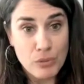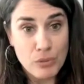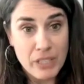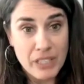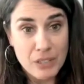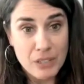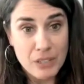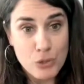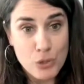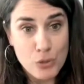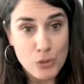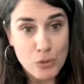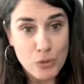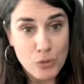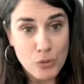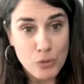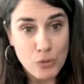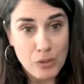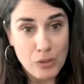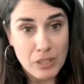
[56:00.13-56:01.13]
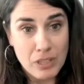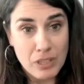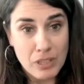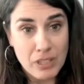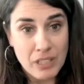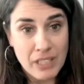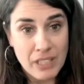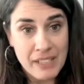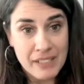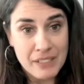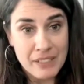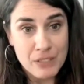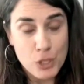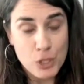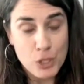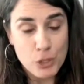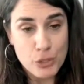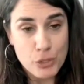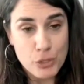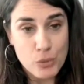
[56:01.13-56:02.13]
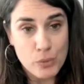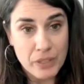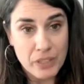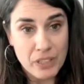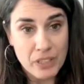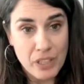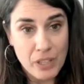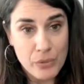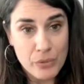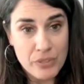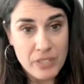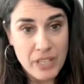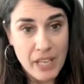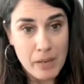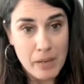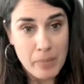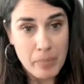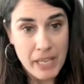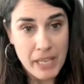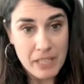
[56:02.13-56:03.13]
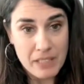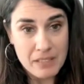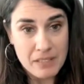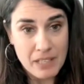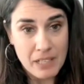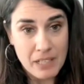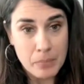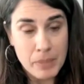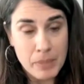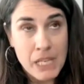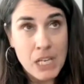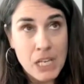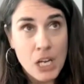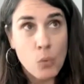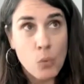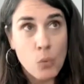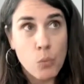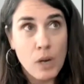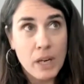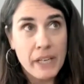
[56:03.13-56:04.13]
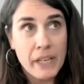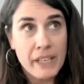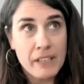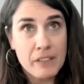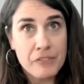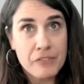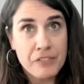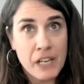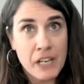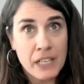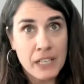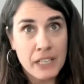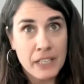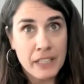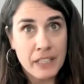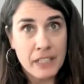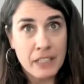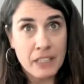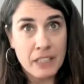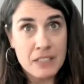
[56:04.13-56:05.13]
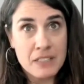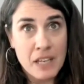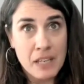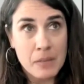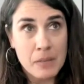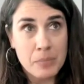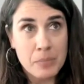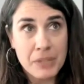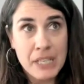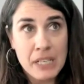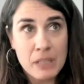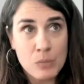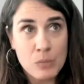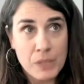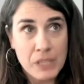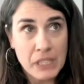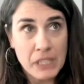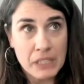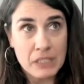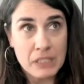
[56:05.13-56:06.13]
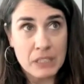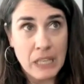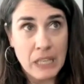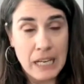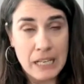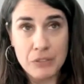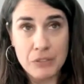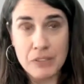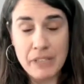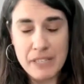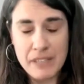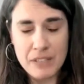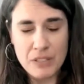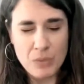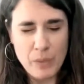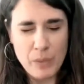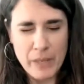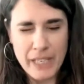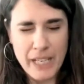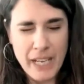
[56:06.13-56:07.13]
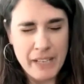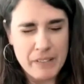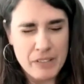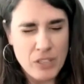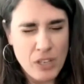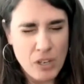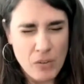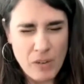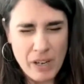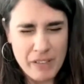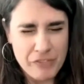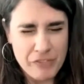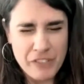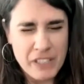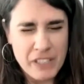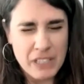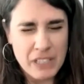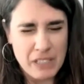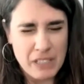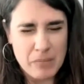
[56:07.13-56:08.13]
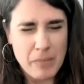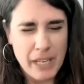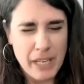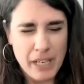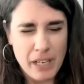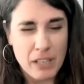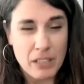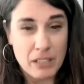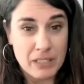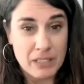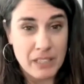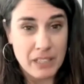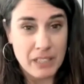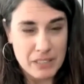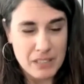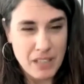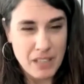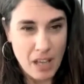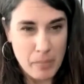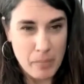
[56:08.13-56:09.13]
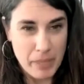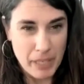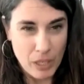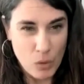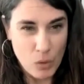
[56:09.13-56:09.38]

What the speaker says: need to connect your school to Closegap ASAP. What if because I plan on winning the lottery this week. I know I feel it in my heart that it's coming